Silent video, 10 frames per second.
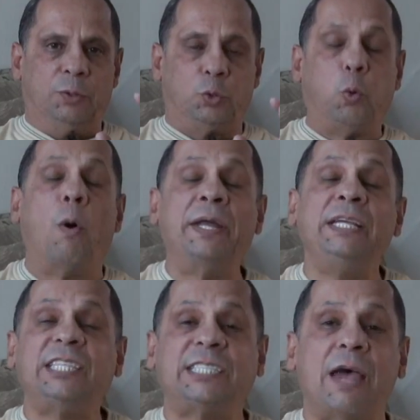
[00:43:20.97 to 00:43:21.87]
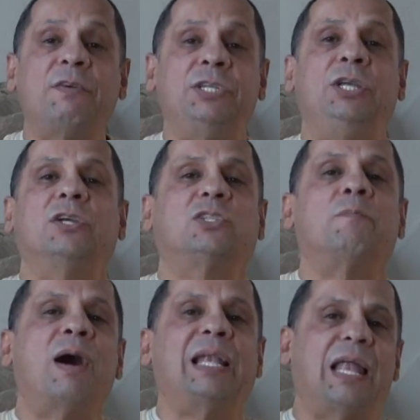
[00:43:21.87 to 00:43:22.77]
27 years
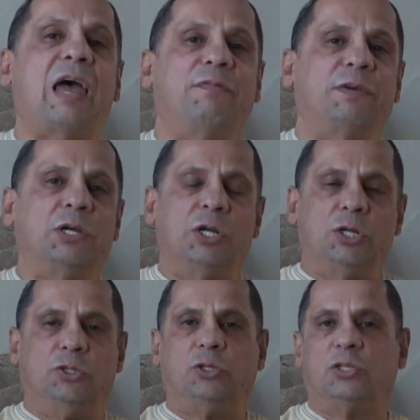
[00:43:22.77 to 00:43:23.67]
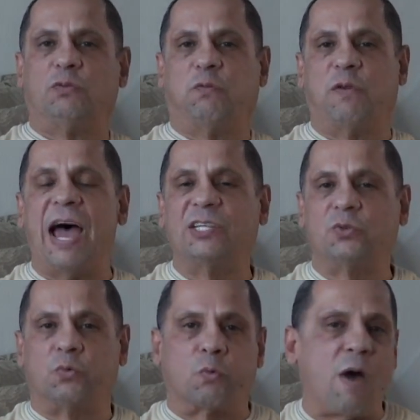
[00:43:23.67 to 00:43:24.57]
of my life just
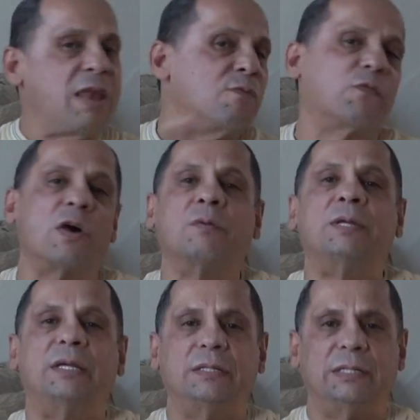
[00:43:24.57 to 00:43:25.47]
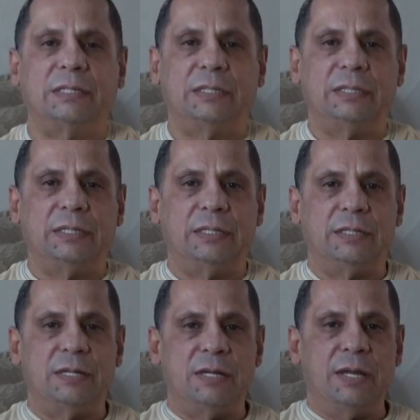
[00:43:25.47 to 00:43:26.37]
flashed right in front of me.
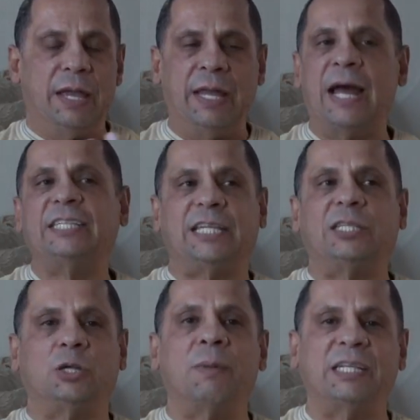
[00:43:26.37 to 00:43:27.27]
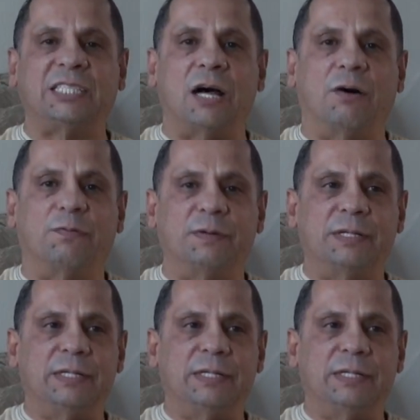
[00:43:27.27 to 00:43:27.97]
And I said to myself,